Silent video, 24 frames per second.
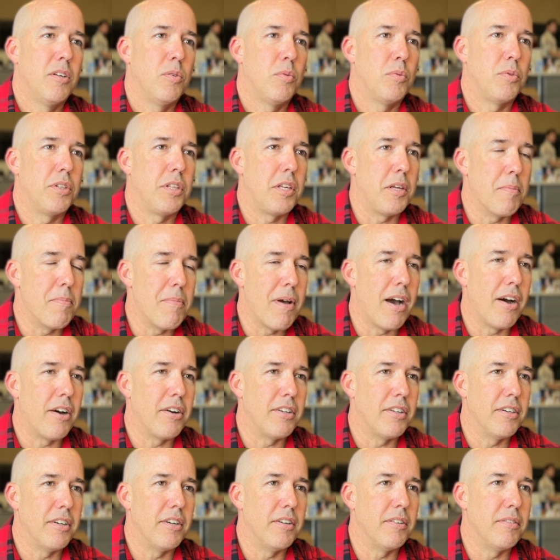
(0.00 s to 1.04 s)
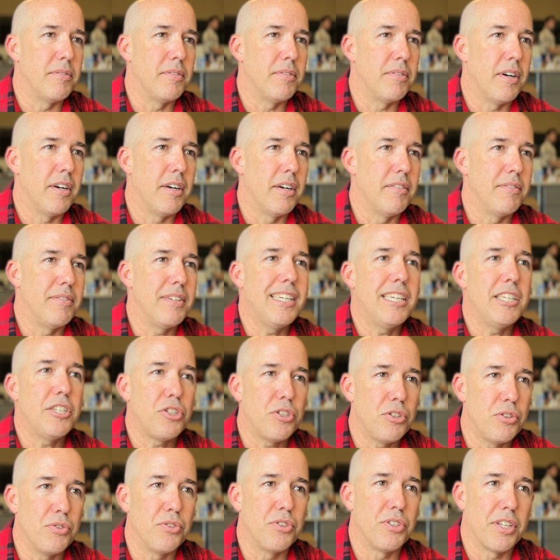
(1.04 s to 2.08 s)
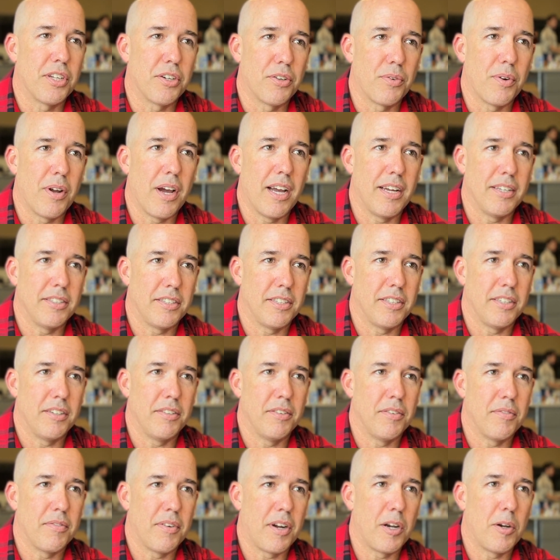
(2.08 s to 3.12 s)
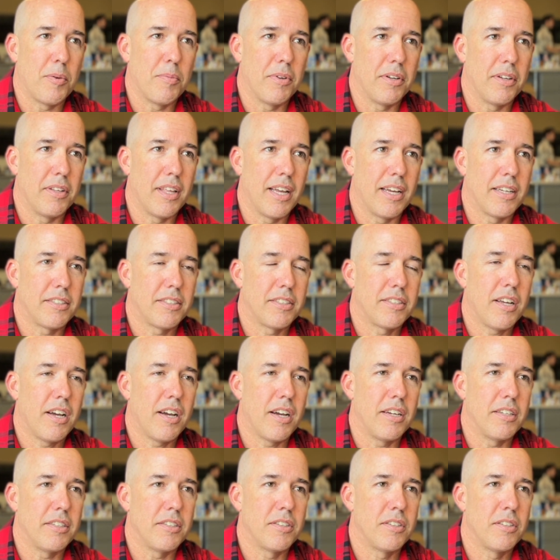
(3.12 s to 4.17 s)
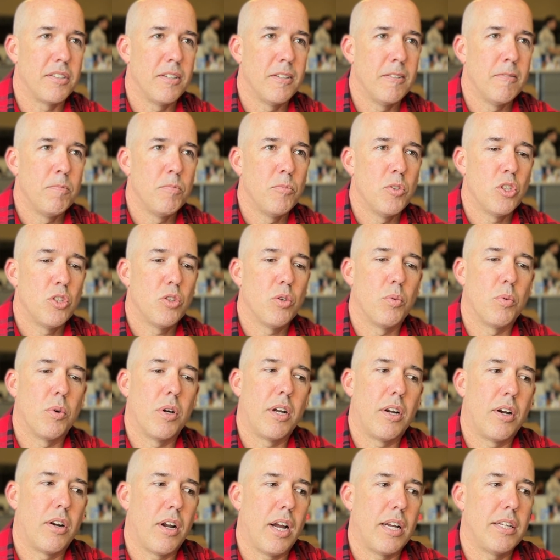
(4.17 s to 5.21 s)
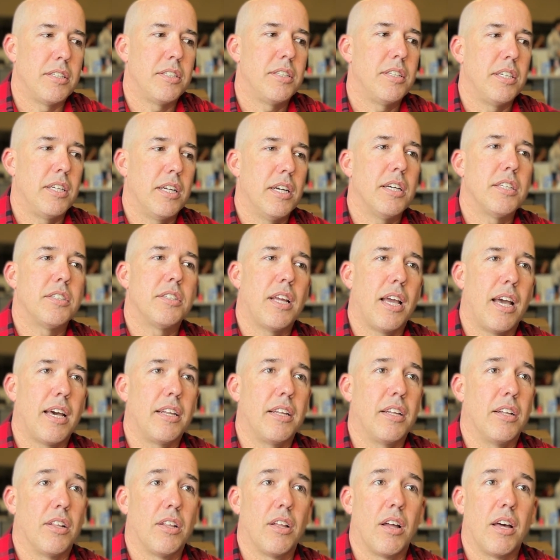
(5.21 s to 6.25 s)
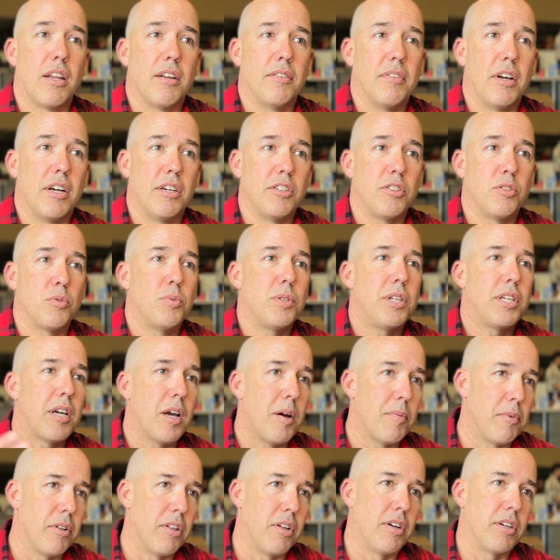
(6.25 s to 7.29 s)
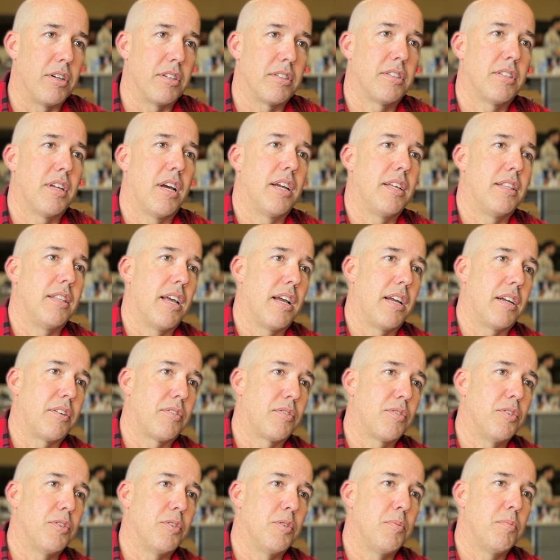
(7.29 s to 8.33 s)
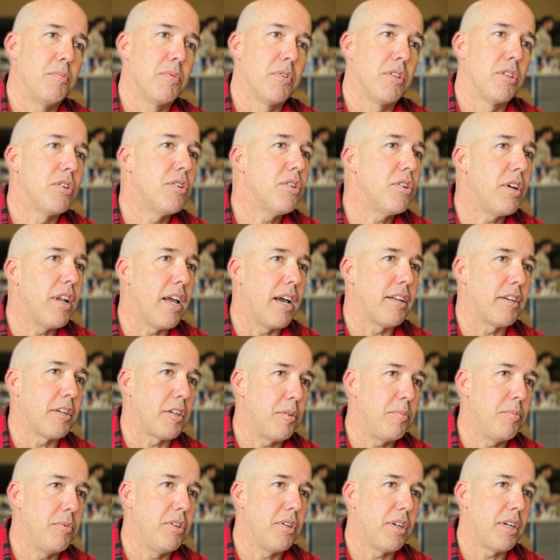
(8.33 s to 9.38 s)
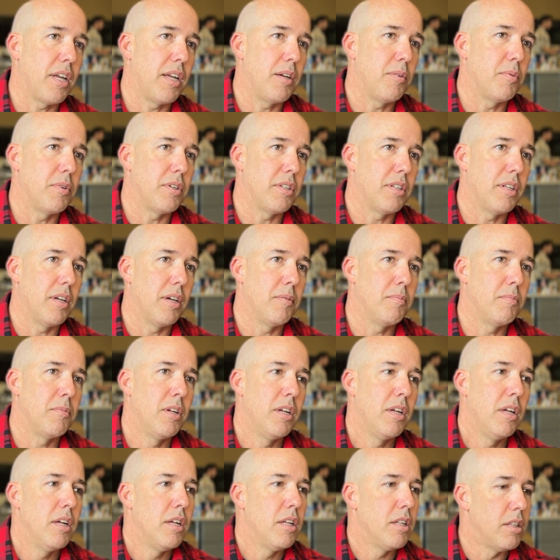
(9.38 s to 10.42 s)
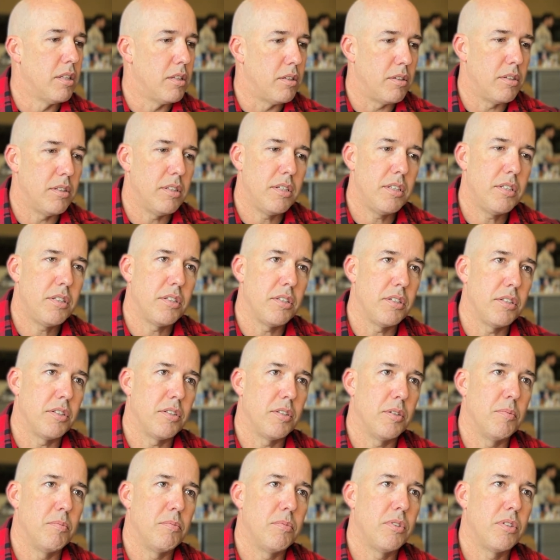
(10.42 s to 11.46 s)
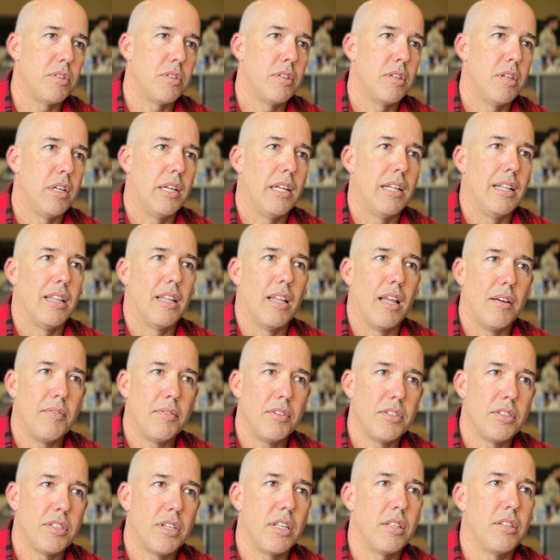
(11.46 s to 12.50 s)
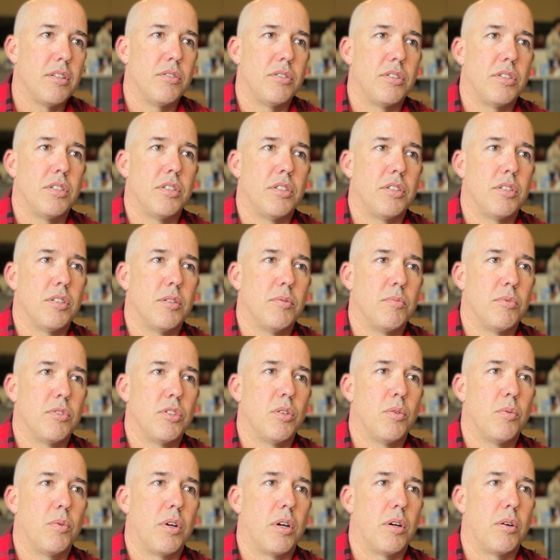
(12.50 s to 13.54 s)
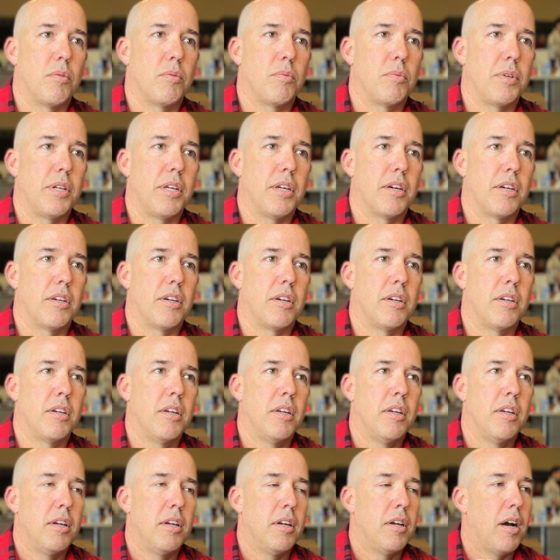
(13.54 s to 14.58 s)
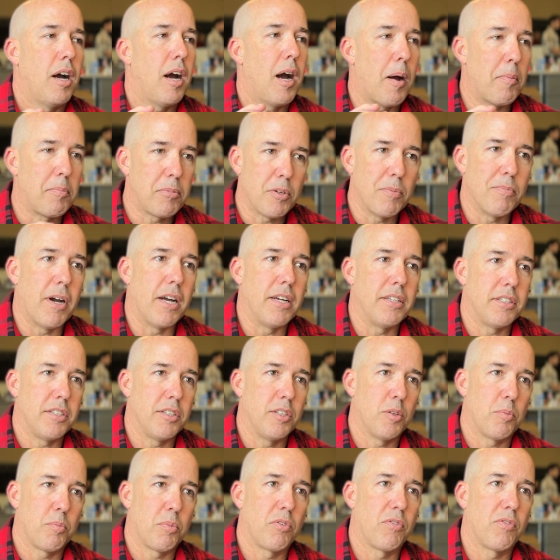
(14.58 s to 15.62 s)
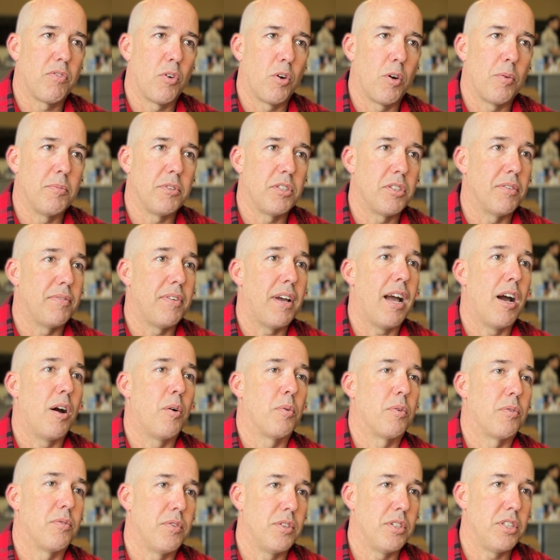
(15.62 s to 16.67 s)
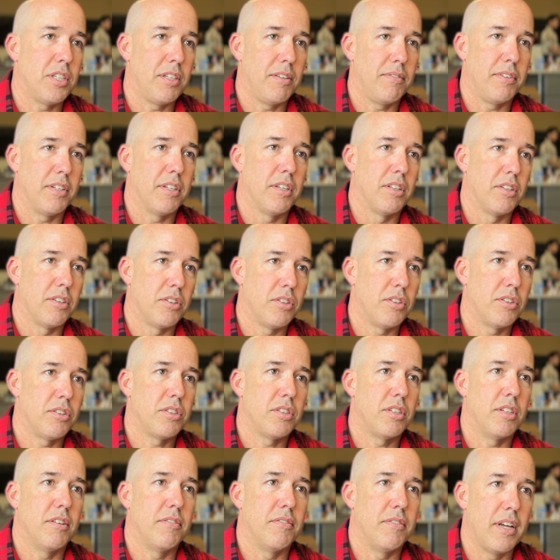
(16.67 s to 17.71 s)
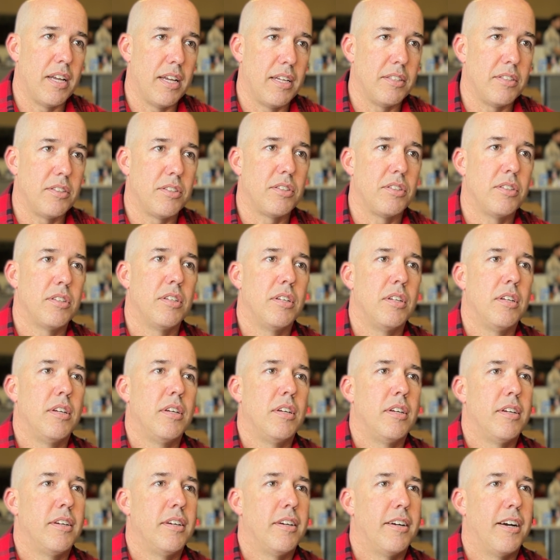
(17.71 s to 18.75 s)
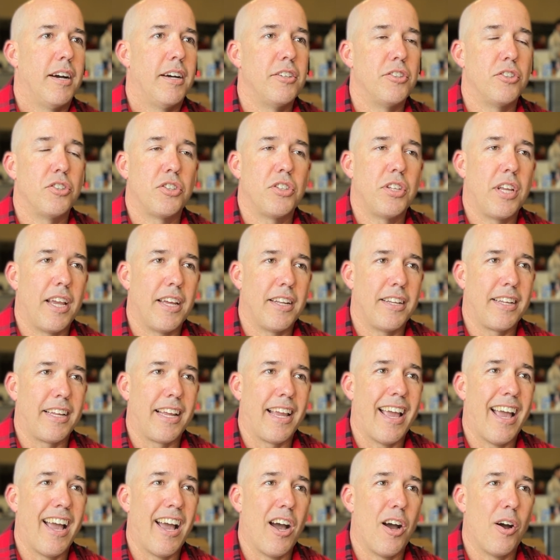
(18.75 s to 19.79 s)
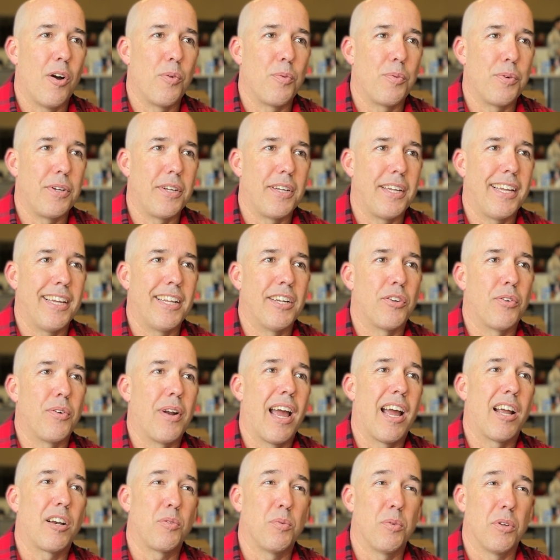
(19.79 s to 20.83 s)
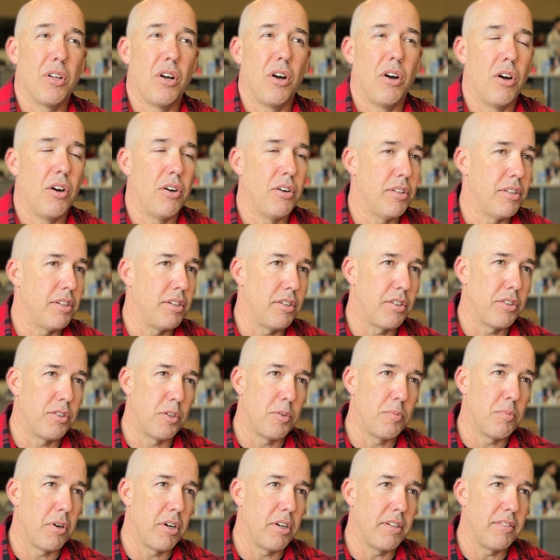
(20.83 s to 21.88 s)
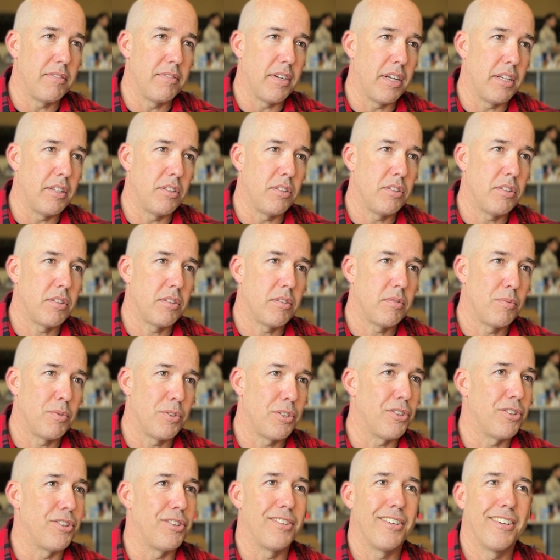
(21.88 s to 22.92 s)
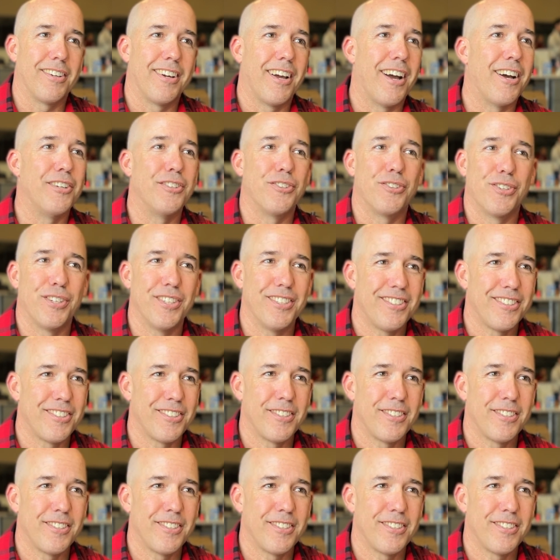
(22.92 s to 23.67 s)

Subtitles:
with the amount of issues that arise in an environment of that size. So where I see us adding a lot of value is we come alongside that group, learn how to communicate with them, learn the systems, level set those systems to where we are optimizing the performance of how we're receiving alerts and events, understanding how we interact with all their third-party vendors, which are hundreds,